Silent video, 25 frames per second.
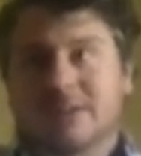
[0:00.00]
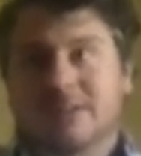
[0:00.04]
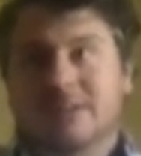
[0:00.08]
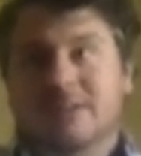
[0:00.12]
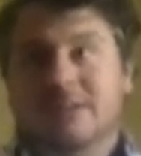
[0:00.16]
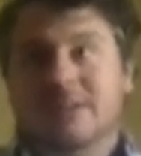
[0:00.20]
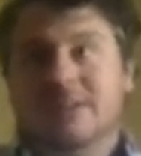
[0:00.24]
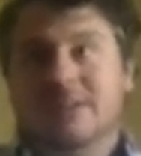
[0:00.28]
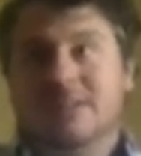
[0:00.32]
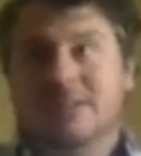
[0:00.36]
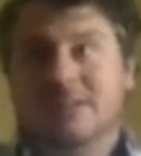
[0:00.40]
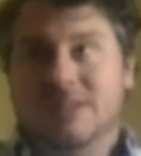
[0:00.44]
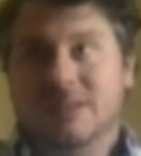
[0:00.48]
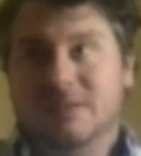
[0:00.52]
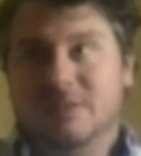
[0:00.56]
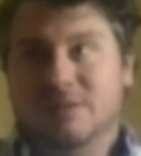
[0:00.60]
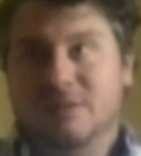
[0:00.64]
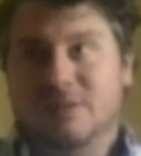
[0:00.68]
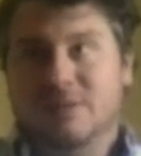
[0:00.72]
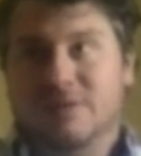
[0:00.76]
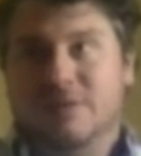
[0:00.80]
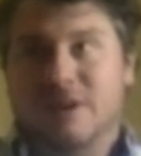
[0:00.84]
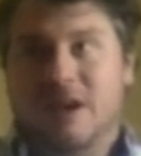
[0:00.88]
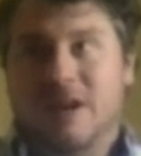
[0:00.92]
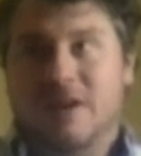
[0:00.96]
listening
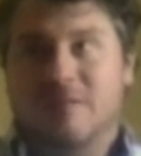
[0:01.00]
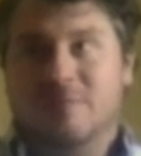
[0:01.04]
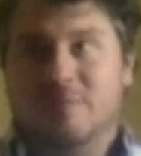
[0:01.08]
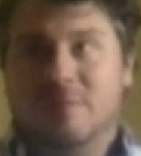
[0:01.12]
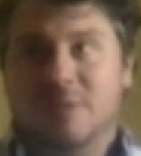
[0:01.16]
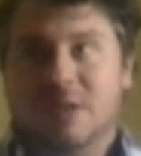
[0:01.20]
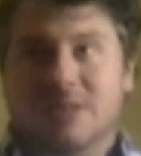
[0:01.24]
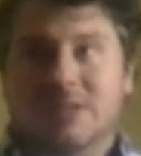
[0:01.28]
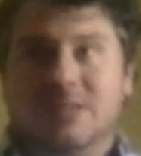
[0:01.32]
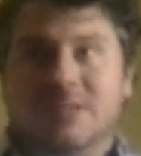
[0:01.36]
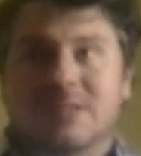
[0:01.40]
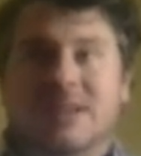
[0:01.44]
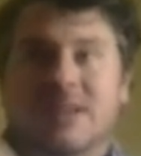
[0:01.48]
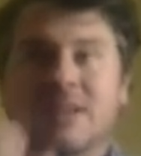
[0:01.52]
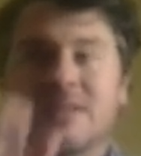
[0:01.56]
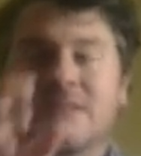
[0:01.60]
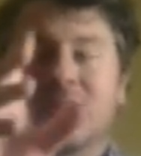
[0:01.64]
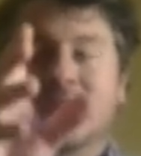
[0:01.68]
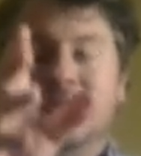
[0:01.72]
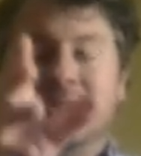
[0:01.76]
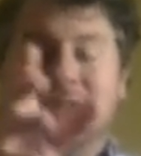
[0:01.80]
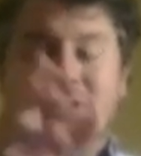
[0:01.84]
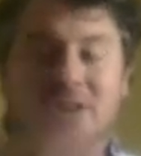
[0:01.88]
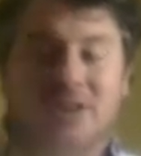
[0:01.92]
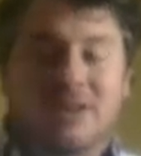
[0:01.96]
for 5 minutes and
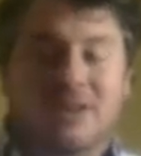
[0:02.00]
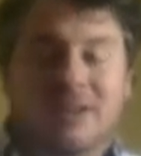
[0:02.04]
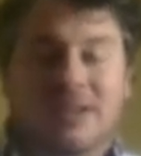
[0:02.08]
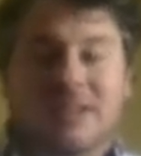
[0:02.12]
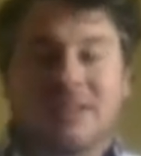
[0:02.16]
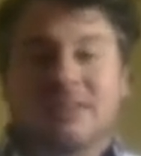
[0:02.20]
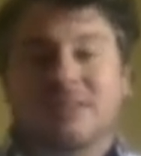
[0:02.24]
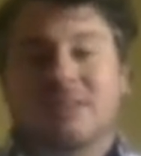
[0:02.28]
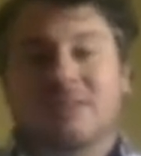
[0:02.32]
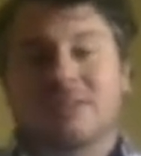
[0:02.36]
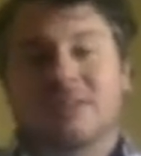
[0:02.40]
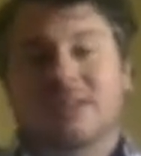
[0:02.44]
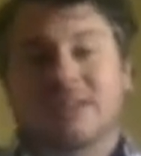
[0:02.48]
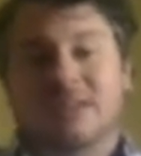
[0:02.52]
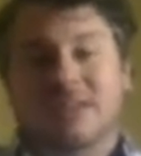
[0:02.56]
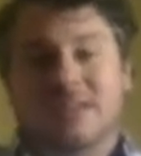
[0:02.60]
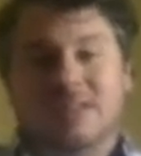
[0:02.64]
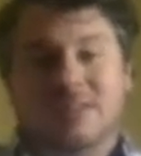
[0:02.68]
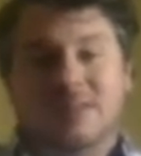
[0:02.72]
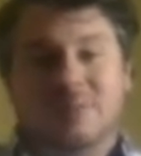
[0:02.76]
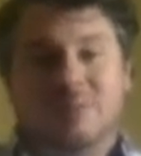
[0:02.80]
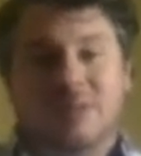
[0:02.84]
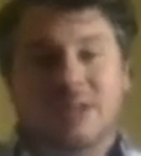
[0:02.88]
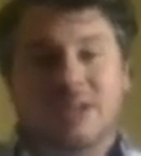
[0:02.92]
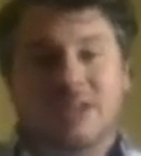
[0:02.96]
then turning and looking at
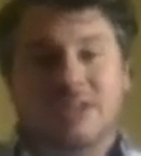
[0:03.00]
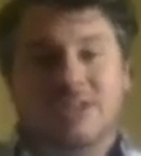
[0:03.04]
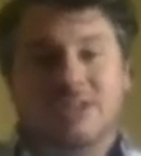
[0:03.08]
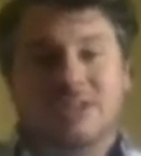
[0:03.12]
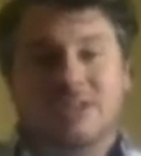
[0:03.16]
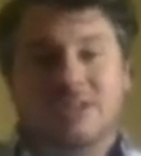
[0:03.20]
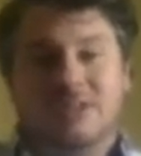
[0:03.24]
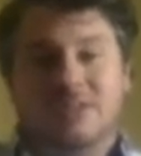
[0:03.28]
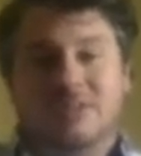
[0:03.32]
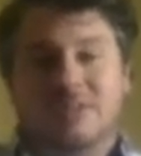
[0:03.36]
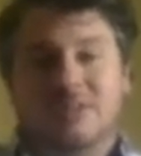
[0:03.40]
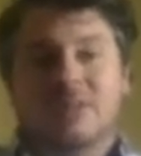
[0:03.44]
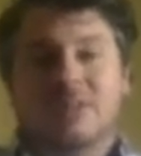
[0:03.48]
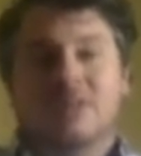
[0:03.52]
his patient